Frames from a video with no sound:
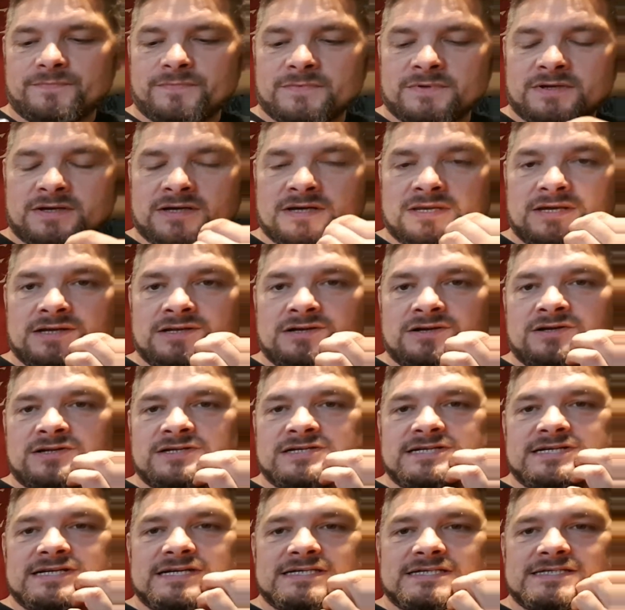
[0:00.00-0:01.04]
uh,
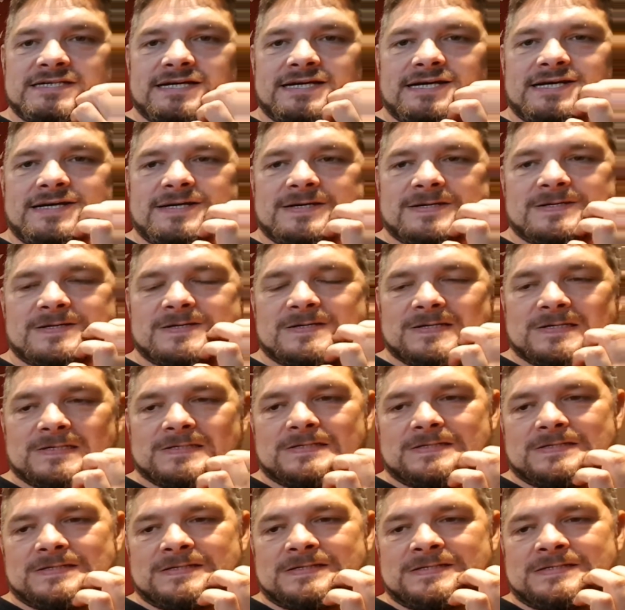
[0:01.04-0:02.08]
1988,
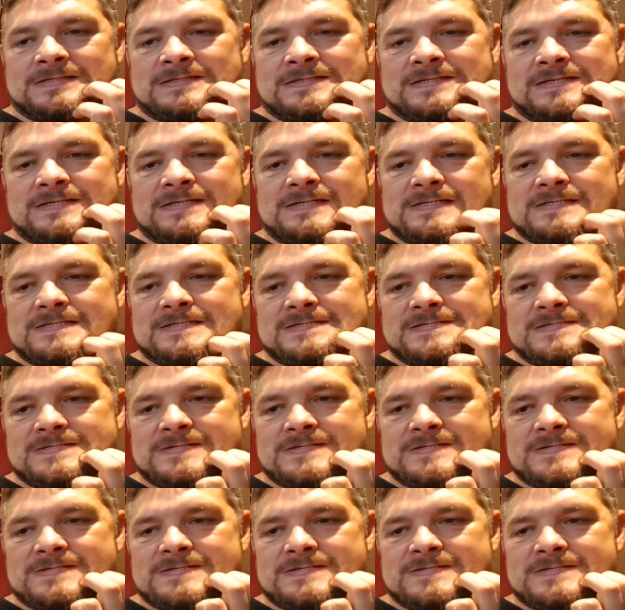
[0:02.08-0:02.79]
and uh,